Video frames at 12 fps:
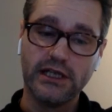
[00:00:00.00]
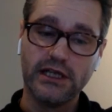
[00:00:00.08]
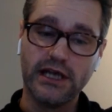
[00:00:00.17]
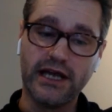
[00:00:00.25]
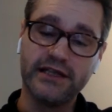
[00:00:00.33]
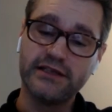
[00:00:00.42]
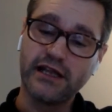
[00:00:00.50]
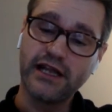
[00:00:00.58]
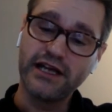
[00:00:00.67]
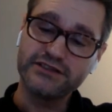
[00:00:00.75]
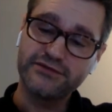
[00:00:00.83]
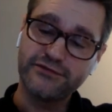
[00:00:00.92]
And the
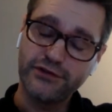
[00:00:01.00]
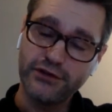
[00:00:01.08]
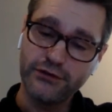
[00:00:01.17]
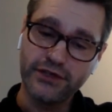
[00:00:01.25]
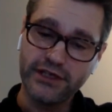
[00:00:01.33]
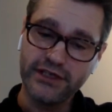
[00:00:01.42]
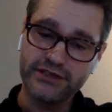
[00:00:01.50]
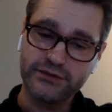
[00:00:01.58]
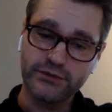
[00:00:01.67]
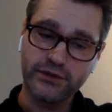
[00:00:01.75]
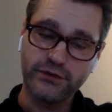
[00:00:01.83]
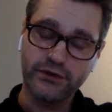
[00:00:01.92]
last few
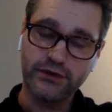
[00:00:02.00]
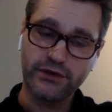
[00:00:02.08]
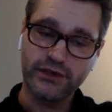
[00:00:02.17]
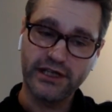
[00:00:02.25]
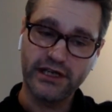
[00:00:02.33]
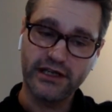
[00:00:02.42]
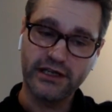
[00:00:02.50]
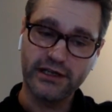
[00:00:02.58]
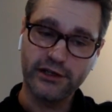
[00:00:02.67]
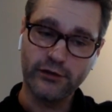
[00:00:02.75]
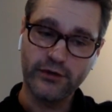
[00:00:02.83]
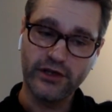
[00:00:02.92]
years, we were getting a
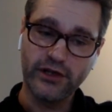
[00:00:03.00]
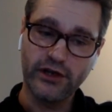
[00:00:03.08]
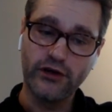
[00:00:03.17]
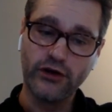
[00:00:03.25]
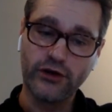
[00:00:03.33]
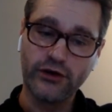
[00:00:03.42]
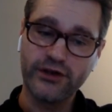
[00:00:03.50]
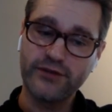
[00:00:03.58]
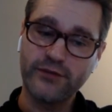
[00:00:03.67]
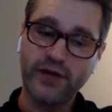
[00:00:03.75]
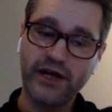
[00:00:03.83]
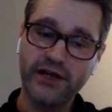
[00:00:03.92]
little bit
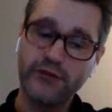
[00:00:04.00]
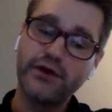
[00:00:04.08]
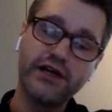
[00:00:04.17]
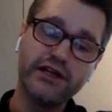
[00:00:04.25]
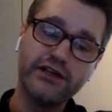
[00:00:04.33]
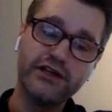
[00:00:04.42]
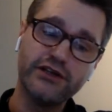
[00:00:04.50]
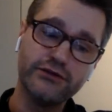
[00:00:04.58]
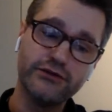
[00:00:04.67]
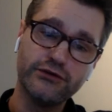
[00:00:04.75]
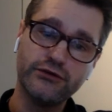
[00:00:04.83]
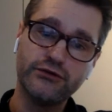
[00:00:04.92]
annoyed by the way
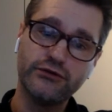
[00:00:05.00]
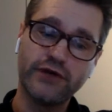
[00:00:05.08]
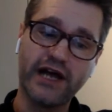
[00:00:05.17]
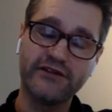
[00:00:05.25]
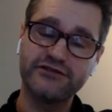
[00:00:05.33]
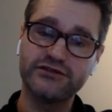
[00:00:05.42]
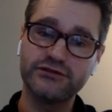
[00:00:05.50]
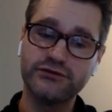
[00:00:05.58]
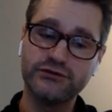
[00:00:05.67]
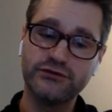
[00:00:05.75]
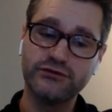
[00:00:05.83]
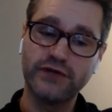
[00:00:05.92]
you have
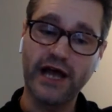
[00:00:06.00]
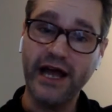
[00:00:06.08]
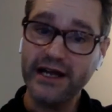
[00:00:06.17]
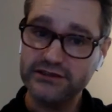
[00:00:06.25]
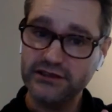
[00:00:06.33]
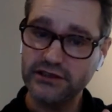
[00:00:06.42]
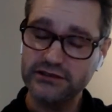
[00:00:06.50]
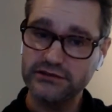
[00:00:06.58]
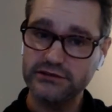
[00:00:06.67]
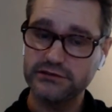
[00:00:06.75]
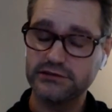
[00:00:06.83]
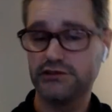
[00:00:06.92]
to act
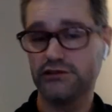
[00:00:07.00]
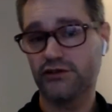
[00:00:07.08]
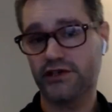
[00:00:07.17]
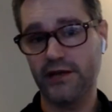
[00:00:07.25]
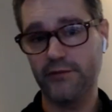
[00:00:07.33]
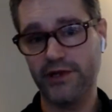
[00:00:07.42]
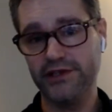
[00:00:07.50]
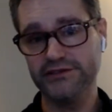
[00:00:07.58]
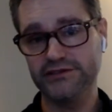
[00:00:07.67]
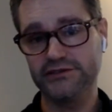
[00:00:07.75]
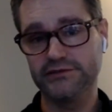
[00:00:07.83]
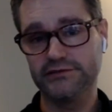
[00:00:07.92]
on your
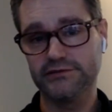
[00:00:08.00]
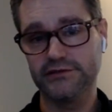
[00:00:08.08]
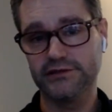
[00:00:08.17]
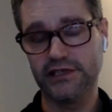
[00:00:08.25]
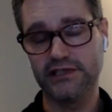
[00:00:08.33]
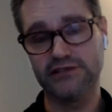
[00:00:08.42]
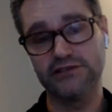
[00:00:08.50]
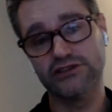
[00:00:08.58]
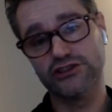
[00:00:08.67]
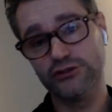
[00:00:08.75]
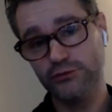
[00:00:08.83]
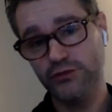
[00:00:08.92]
campaigns. It
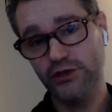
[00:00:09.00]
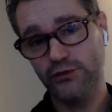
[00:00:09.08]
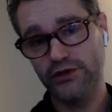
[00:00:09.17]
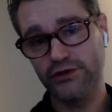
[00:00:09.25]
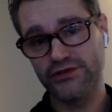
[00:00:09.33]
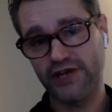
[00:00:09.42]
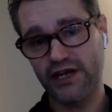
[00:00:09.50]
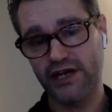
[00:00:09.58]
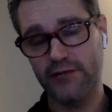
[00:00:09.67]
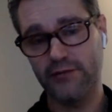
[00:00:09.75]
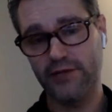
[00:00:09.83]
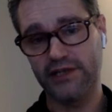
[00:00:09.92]
should be real
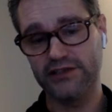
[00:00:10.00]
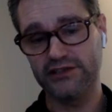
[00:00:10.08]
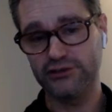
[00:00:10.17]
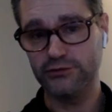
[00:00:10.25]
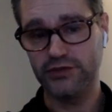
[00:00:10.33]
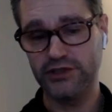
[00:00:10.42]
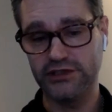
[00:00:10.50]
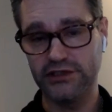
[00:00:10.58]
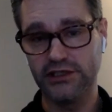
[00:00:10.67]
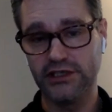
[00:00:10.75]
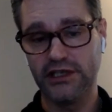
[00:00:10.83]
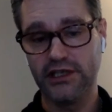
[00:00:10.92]
time and it should be
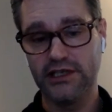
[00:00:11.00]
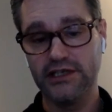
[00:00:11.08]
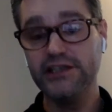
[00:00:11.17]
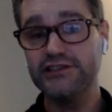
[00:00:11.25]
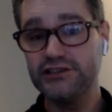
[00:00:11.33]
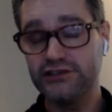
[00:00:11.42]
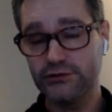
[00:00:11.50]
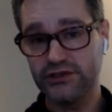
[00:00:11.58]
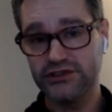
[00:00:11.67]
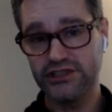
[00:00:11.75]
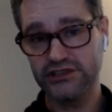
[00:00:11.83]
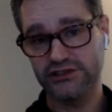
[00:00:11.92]
easy to
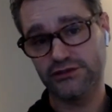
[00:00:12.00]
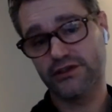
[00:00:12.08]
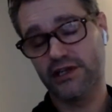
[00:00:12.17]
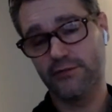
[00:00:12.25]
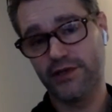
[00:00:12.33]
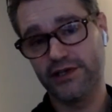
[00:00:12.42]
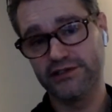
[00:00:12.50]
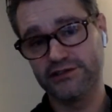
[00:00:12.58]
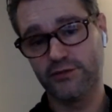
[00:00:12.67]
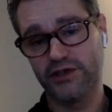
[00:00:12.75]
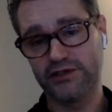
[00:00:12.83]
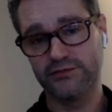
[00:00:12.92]
adjust your campaigns,
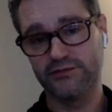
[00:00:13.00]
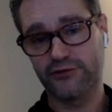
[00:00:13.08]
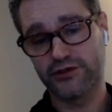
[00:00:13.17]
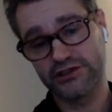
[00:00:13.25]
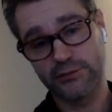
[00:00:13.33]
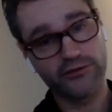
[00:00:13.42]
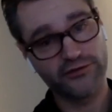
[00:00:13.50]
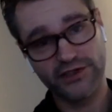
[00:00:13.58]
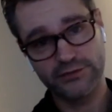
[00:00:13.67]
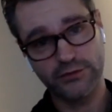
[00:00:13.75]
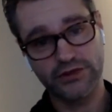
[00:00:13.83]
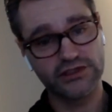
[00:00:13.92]
but for example,
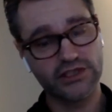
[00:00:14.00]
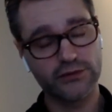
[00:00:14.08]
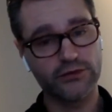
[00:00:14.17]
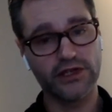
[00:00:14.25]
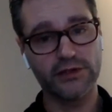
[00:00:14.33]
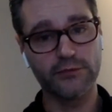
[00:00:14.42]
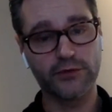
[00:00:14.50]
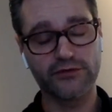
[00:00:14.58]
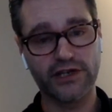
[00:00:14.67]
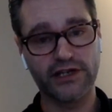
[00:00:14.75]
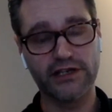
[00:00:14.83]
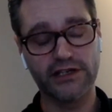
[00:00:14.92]
Facebook is not really
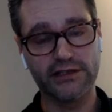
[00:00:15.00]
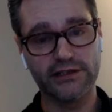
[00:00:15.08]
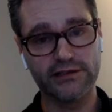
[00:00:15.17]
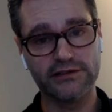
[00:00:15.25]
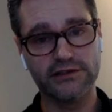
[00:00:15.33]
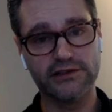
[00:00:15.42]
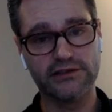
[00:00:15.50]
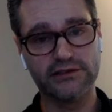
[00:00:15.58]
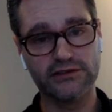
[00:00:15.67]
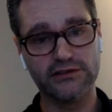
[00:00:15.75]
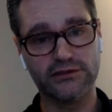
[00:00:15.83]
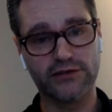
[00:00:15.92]
providing
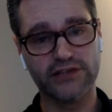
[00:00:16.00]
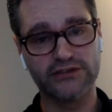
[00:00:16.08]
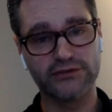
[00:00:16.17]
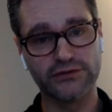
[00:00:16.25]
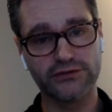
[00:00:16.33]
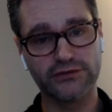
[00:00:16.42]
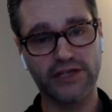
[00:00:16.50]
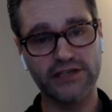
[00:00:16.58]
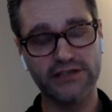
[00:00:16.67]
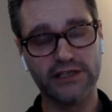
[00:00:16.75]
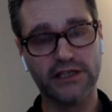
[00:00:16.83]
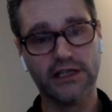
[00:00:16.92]
the right tools for
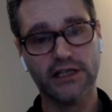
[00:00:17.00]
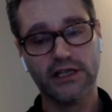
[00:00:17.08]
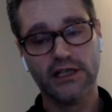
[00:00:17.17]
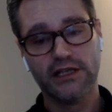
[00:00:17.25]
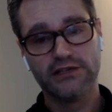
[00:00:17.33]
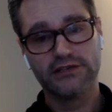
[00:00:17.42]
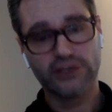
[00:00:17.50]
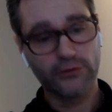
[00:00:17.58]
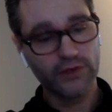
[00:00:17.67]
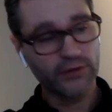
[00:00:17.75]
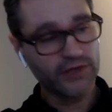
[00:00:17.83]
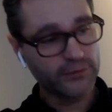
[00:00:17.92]
that. So
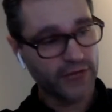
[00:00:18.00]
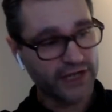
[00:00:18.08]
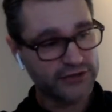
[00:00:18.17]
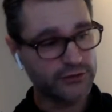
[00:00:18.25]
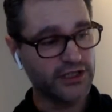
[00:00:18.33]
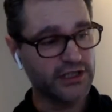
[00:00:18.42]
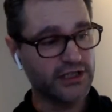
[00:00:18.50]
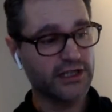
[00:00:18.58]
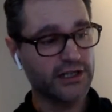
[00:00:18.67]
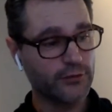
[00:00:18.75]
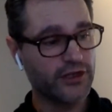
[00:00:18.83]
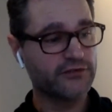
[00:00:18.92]
we went back to being a
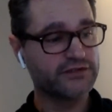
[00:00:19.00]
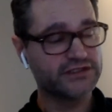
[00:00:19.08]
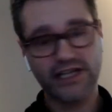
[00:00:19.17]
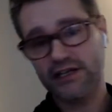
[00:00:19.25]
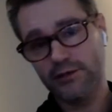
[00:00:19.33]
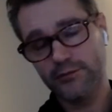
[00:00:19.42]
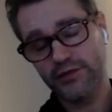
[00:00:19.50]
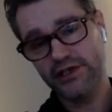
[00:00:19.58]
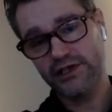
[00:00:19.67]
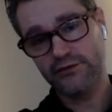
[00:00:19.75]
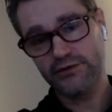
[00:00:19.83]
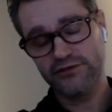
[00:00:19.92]
little bit of a tech
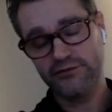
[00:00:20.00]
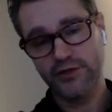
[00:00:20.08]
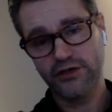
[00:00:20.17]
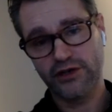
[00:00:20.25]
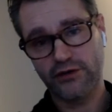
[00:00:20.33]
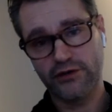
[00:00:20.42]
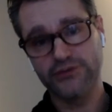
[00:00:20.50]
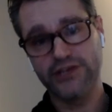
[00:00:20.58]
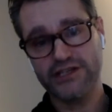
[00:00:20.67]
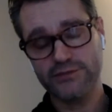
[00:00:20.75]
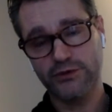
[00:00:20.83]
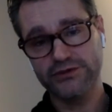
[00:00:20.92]
company and we've built our own
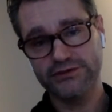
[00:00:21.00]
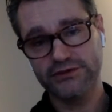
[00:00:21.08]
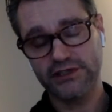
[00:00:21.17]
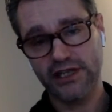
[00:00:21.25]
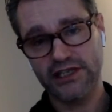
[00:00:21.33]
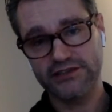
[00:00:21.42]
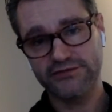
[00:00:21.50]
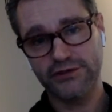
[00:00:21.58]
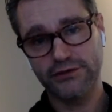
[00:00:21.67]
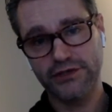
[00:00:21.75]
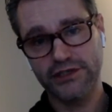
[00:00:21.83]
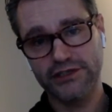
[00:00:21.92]
dashboard in the last
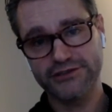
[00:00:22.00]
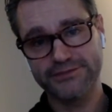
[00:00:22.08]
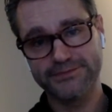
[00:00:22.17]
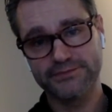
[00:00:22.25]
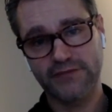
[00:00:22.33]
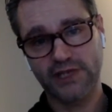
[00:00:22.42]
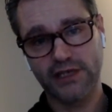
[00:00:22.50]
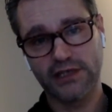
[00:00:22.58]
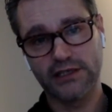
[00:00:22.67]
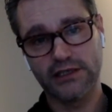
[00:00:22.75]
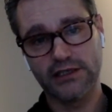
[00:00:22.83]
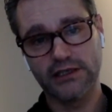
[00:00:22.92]
few years,
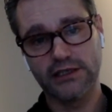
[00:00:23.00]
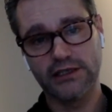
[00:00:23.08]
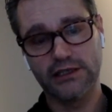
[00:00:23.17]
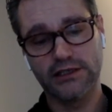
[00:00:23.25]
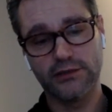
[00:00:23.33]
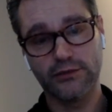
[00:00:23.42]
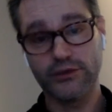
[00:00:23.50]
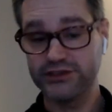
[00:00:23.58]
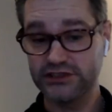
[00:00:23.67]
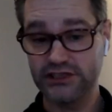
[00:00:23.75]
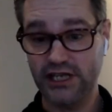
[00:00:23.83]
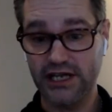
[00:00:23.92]

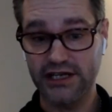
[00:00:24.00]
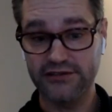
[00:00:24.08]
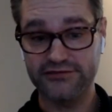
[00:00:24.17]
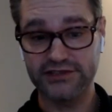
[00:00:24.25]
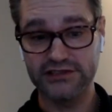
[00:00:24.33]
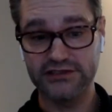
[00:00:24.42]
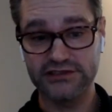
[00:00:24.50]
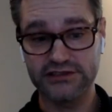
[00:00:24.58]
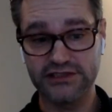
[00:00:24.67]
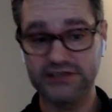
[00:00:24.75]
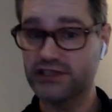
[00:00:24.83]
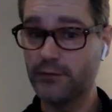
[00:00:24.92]
which is alive since
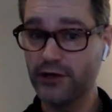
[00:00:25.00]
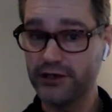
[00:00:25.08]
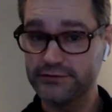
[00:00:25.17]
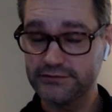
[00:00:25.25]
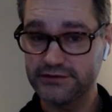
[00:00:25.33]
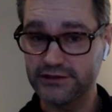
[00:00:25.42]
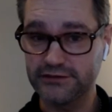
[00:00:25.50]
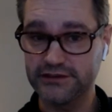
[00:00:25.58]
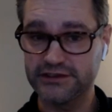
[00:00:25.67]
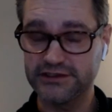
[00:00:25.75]
this summer. So